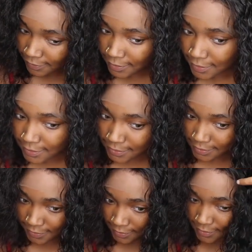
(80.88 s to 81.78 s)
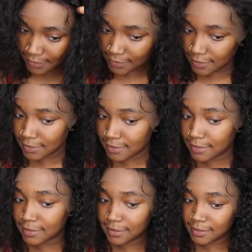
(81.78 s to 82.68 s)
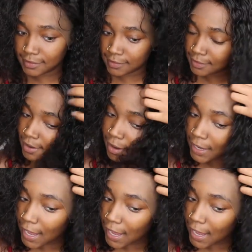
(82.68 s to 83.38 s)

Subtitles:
And all